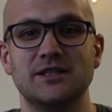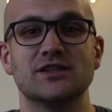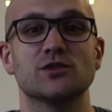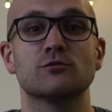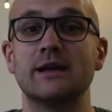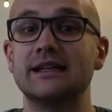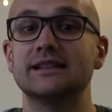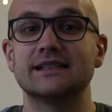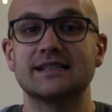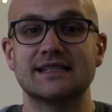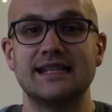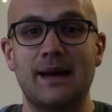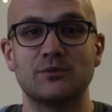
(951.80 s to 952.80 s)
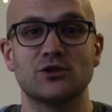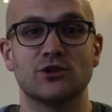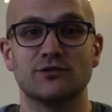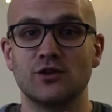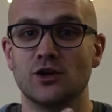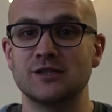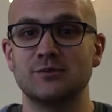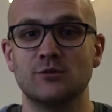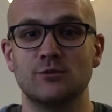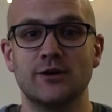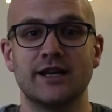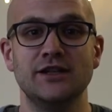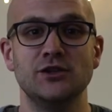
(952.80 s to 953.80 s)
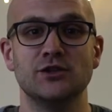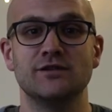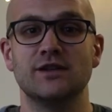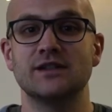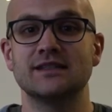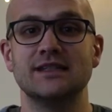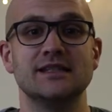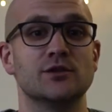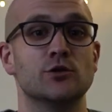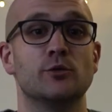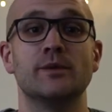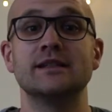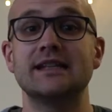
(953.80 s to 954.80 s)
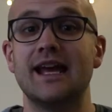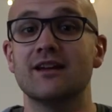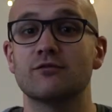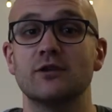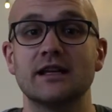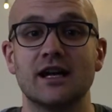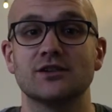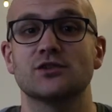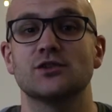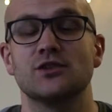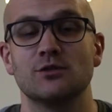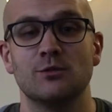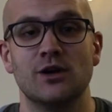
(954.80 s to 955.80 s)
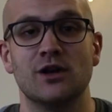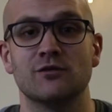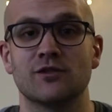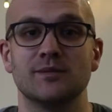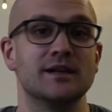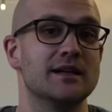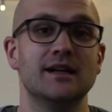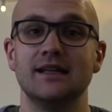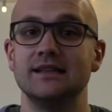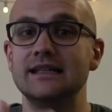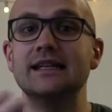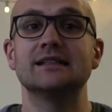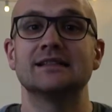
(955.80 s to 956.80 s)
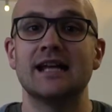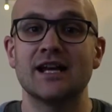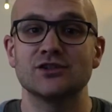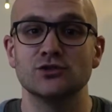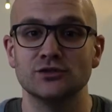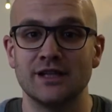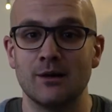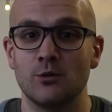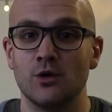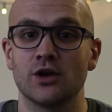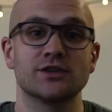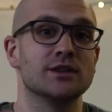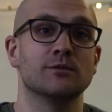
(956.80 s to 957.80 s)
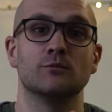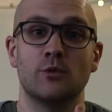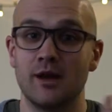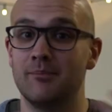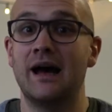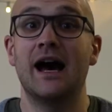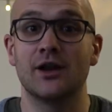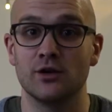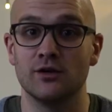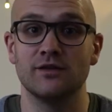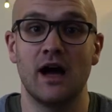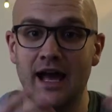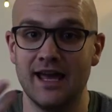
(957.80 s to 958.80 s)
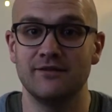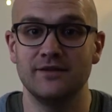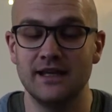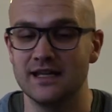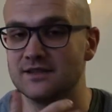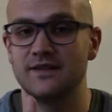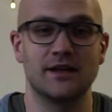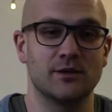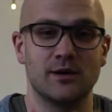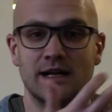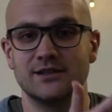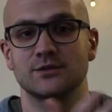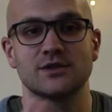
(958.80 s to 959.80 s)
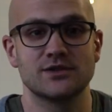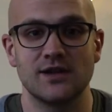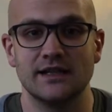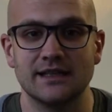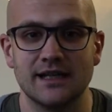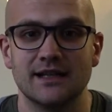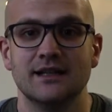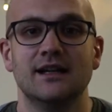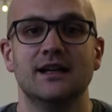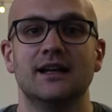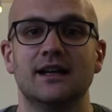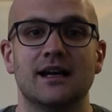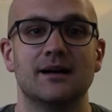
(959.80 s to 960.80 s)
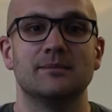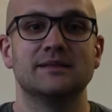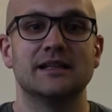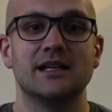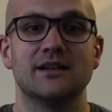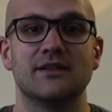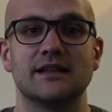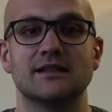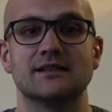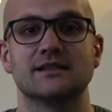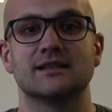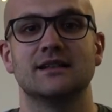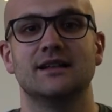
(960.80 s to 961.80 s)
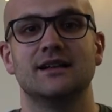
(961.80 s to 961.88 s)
is a regular snapshot of gospel work in universities in almost every country of the world from the international network that we're part of, IFES, Vanuatu, Australia, plenty of others.